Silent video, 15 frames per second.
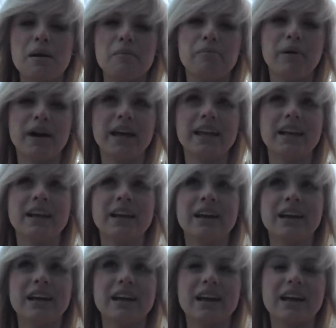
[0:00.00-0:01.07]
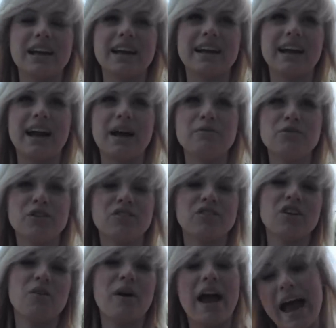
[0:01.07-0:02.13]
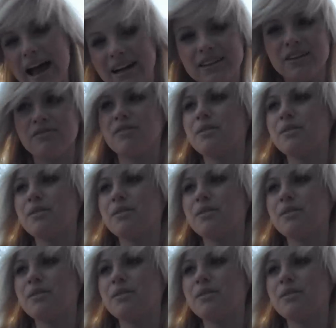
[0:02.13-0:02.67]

but I'm just so active